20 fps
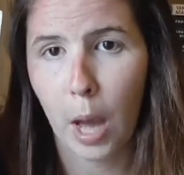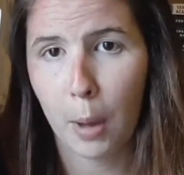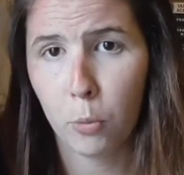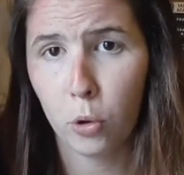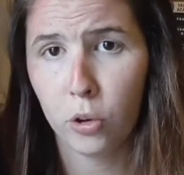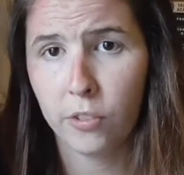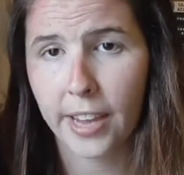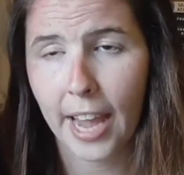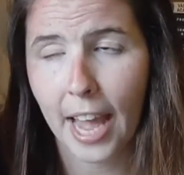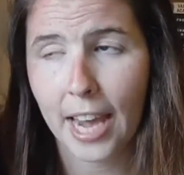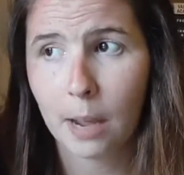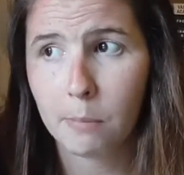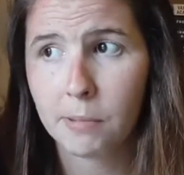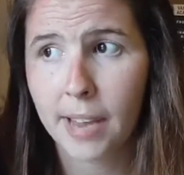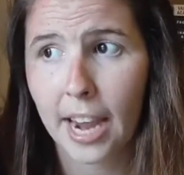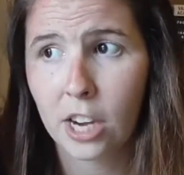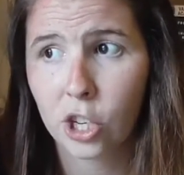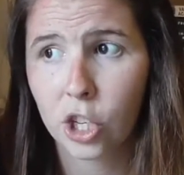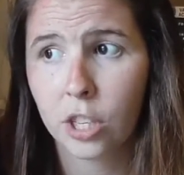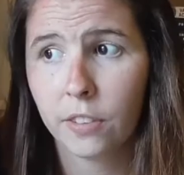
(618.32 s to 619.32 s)
a movie
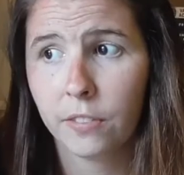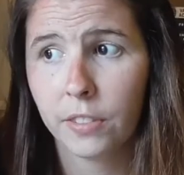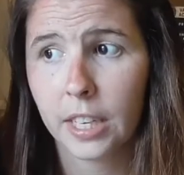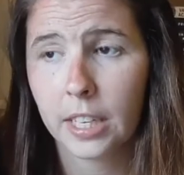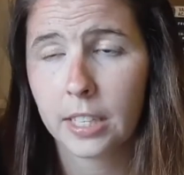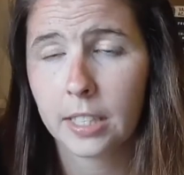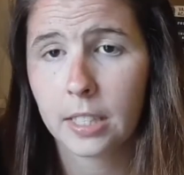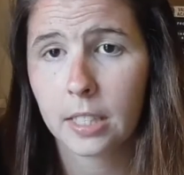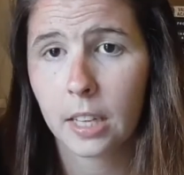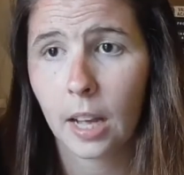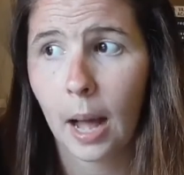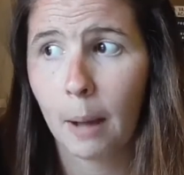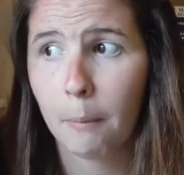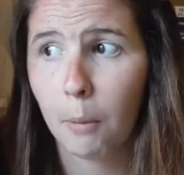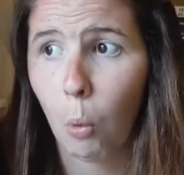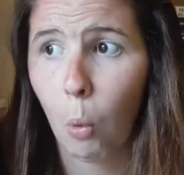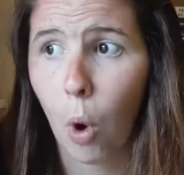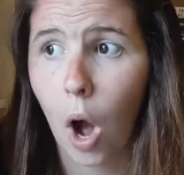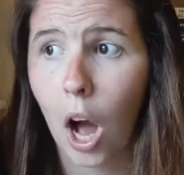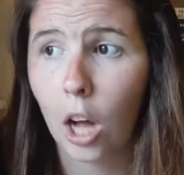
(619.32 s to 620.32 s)
adaptation of this
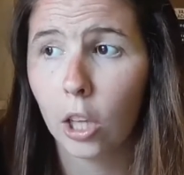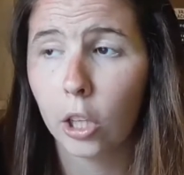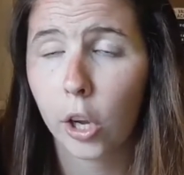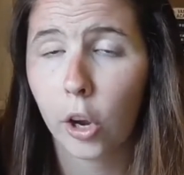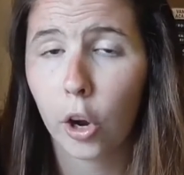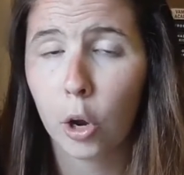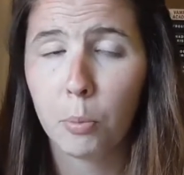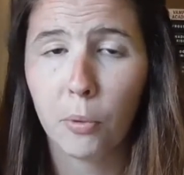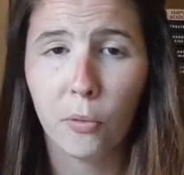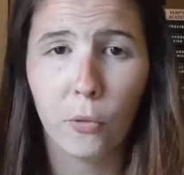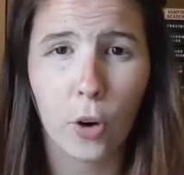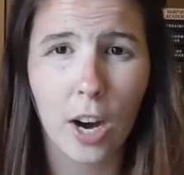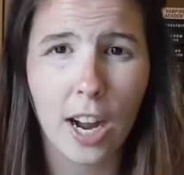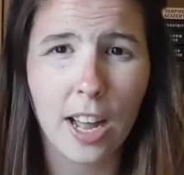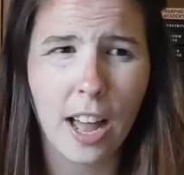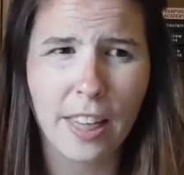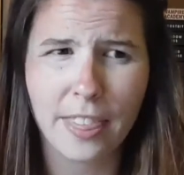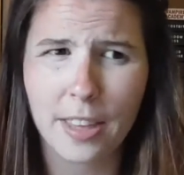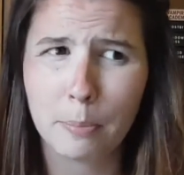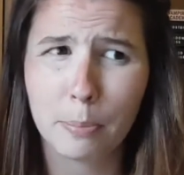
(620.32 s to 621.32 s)
a while ago, before
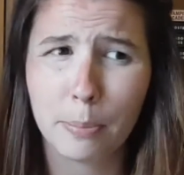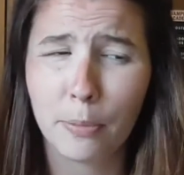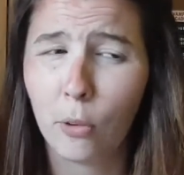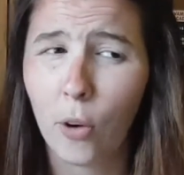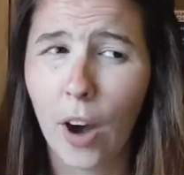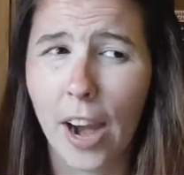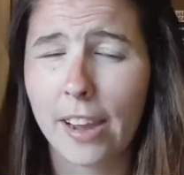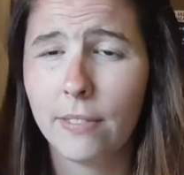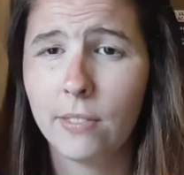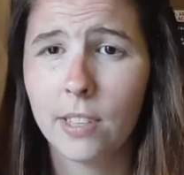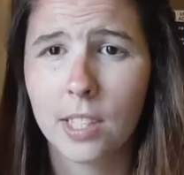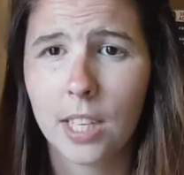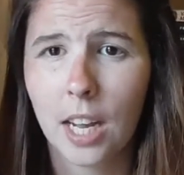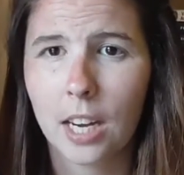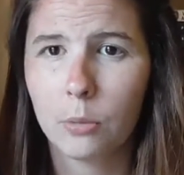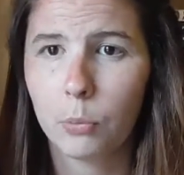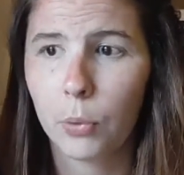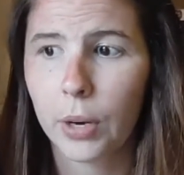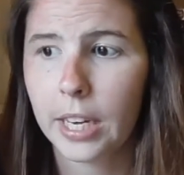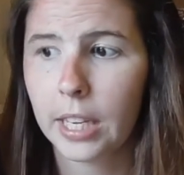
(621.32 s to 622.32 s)
I even
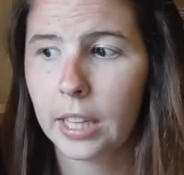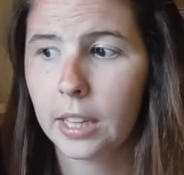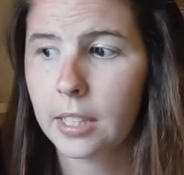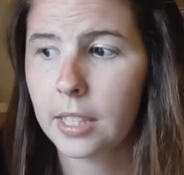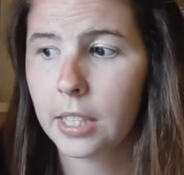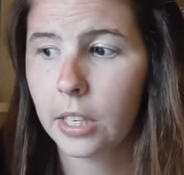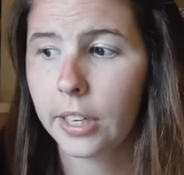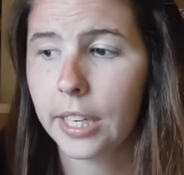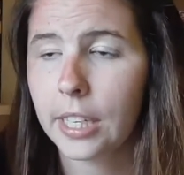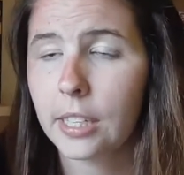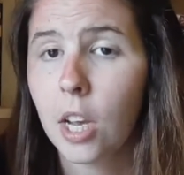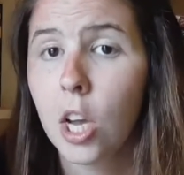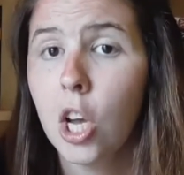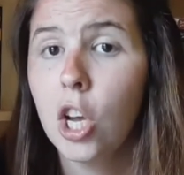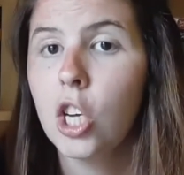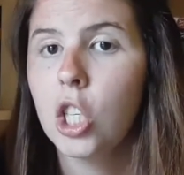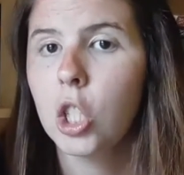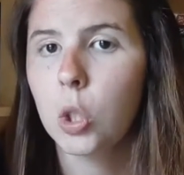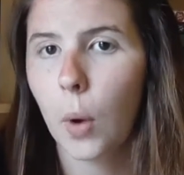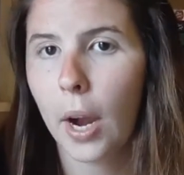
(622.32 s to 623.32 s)
started reading the series,
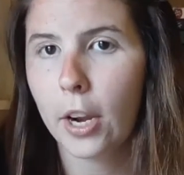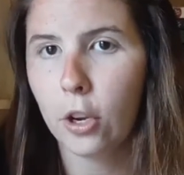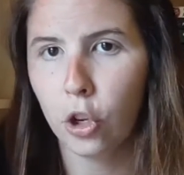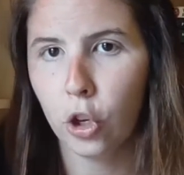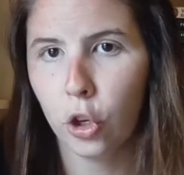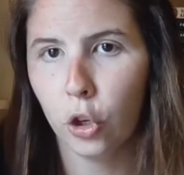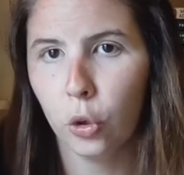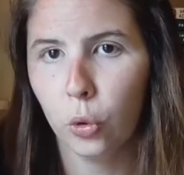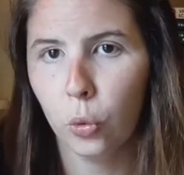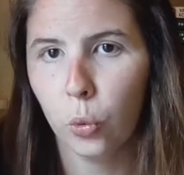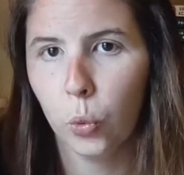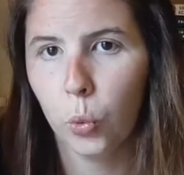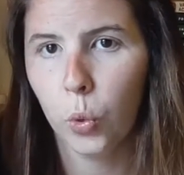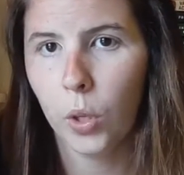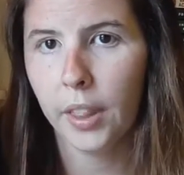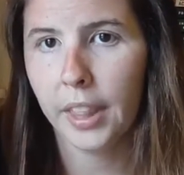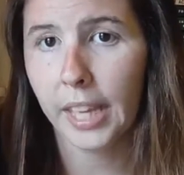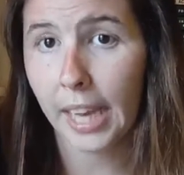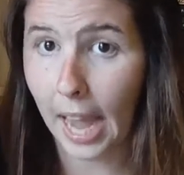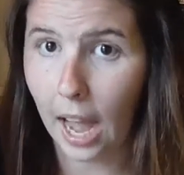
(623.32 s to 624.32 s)
so I
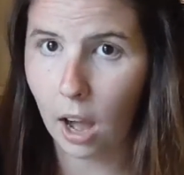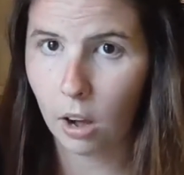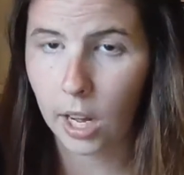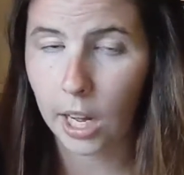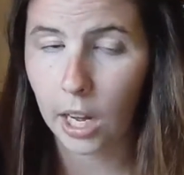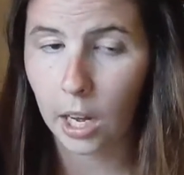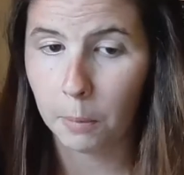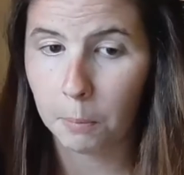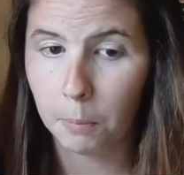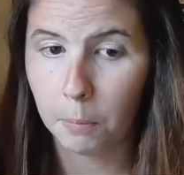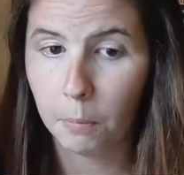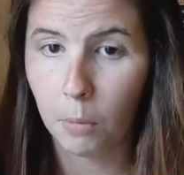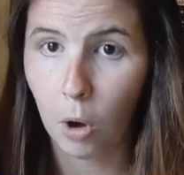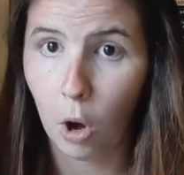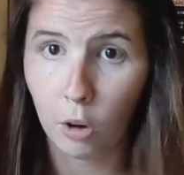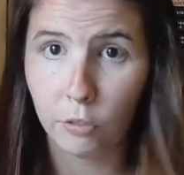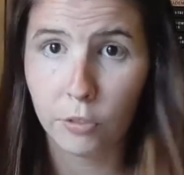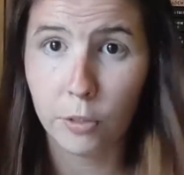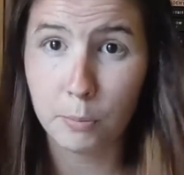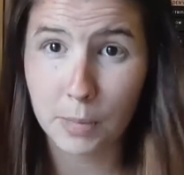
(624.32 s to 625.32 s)
knew the outcome
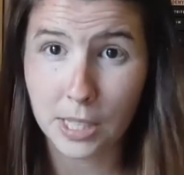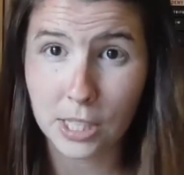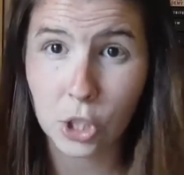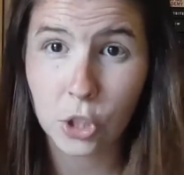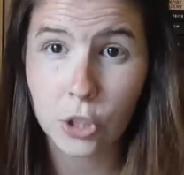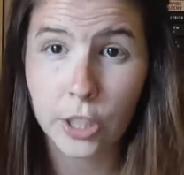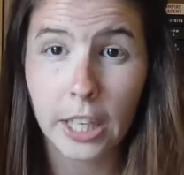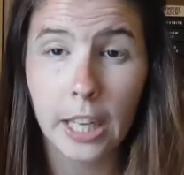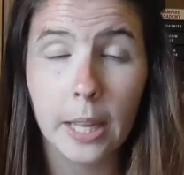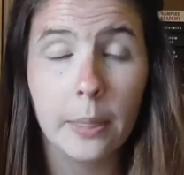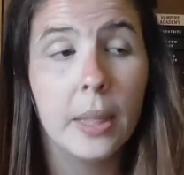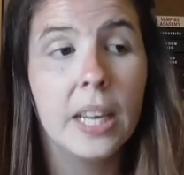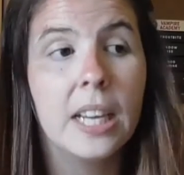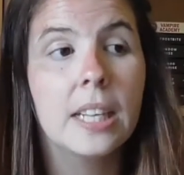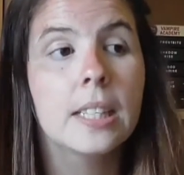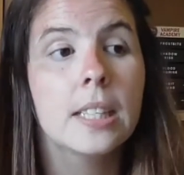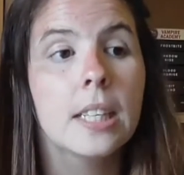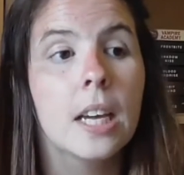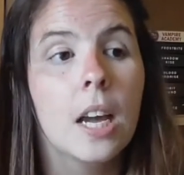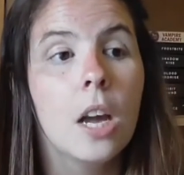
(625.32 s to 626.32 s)
of the mystery in
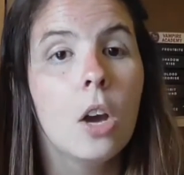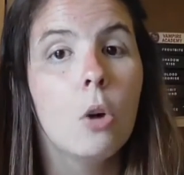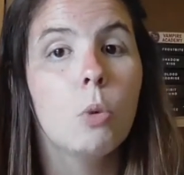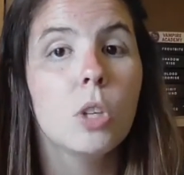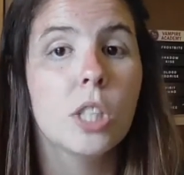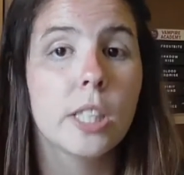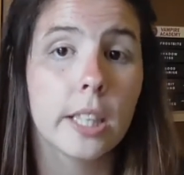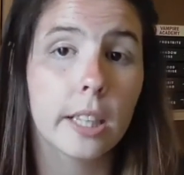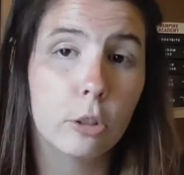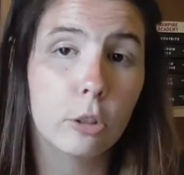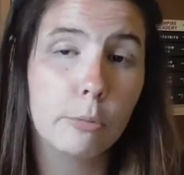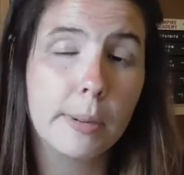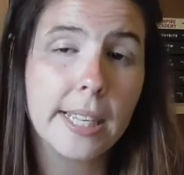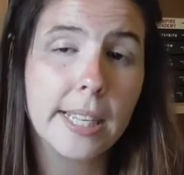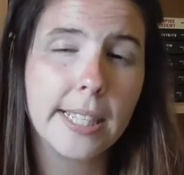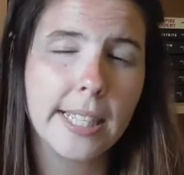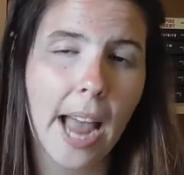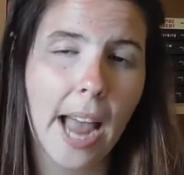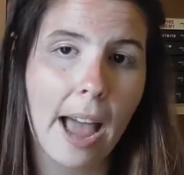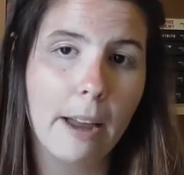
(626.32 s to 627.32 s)
this, which is a little
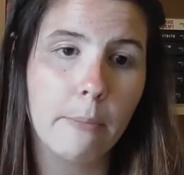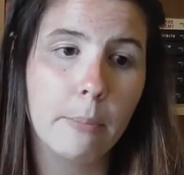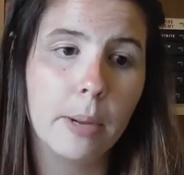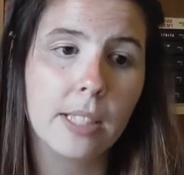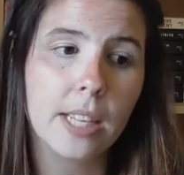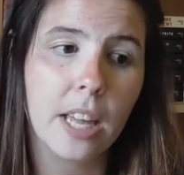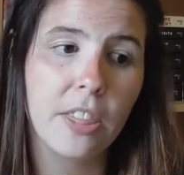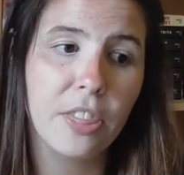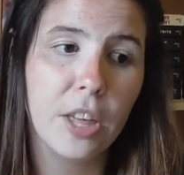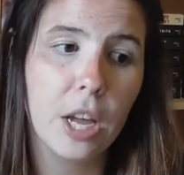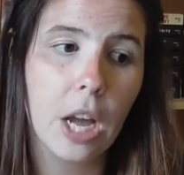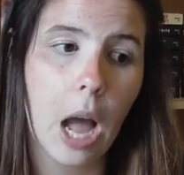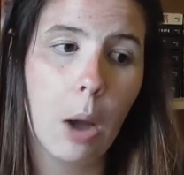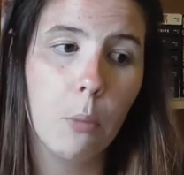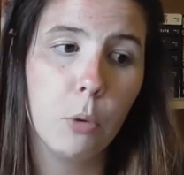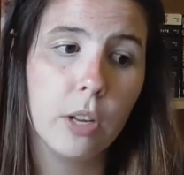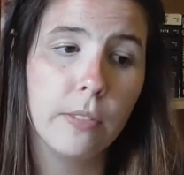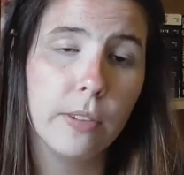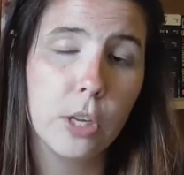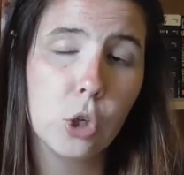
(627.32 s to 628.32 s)
bit sad, because I think I
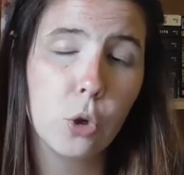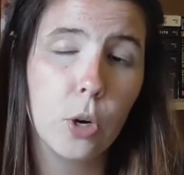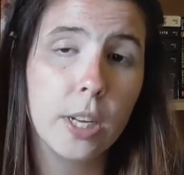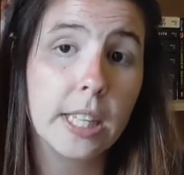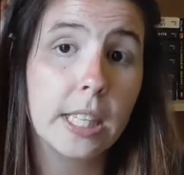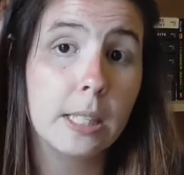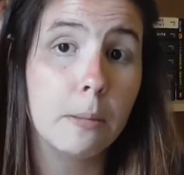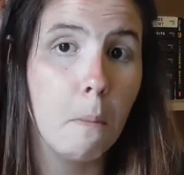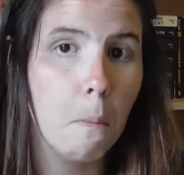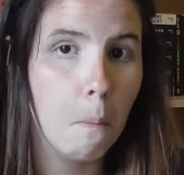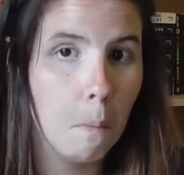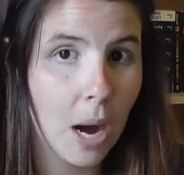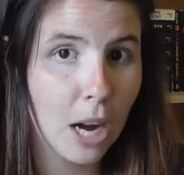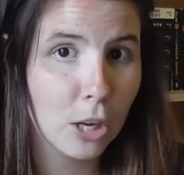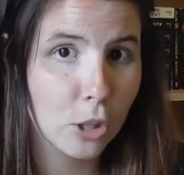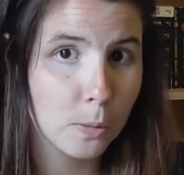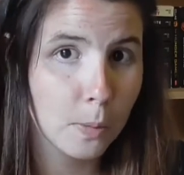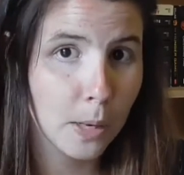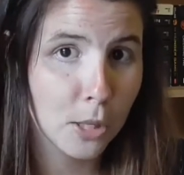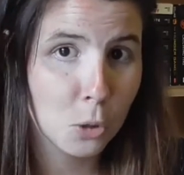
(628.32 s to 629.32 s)
would have enjoyed this
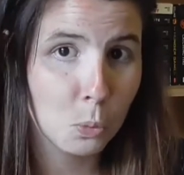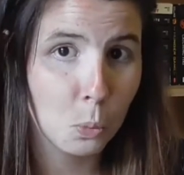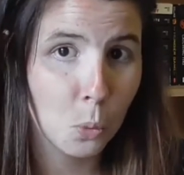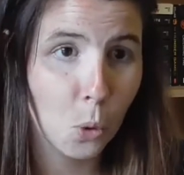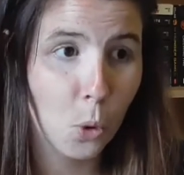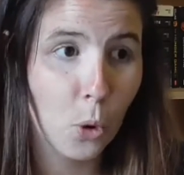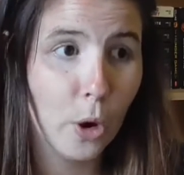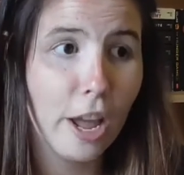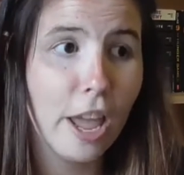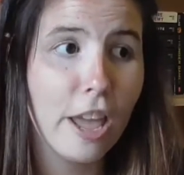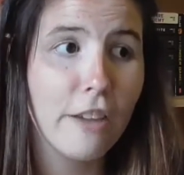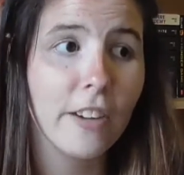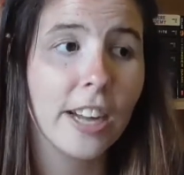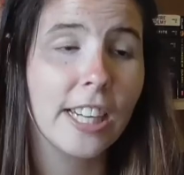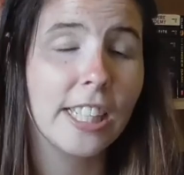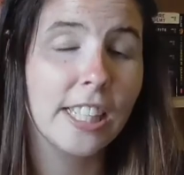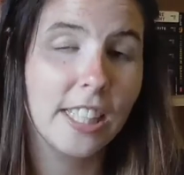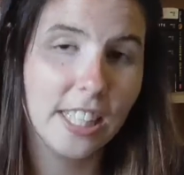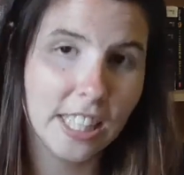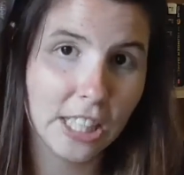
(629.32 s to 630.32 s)
much, much more if
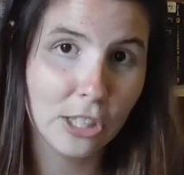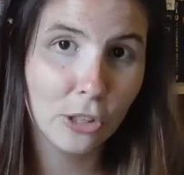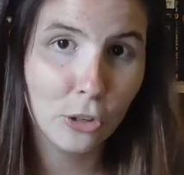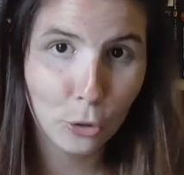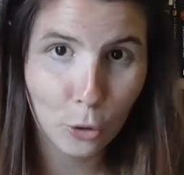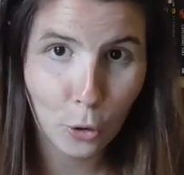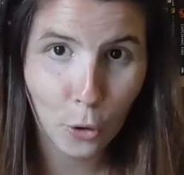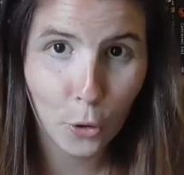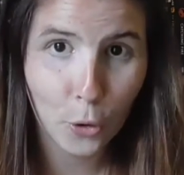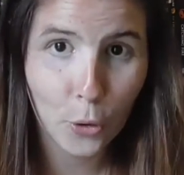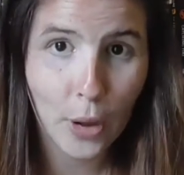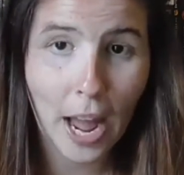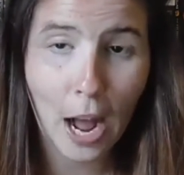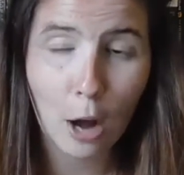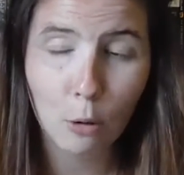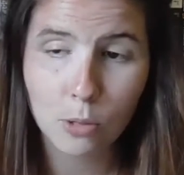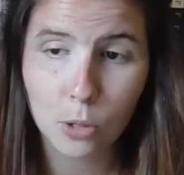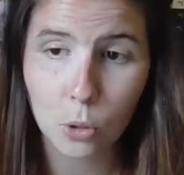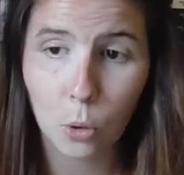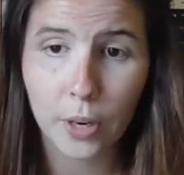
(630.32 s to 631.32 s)
I didn't know
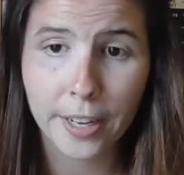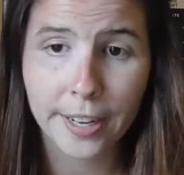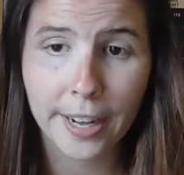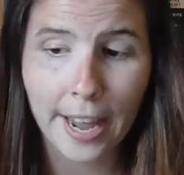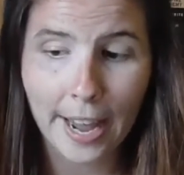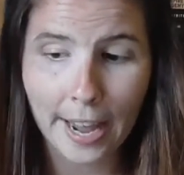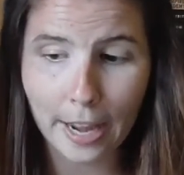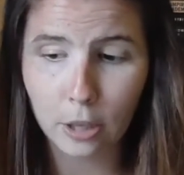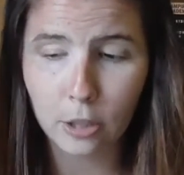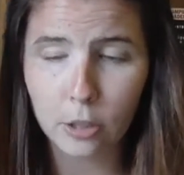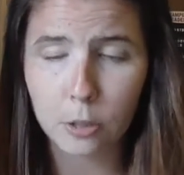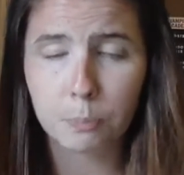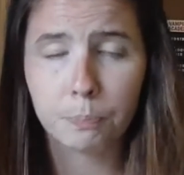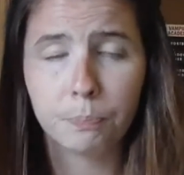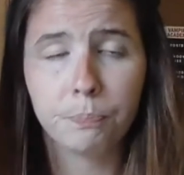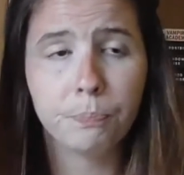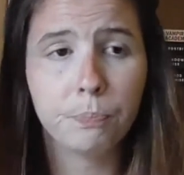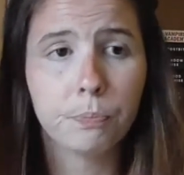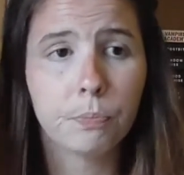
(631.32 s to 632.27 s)
how it was all going to end.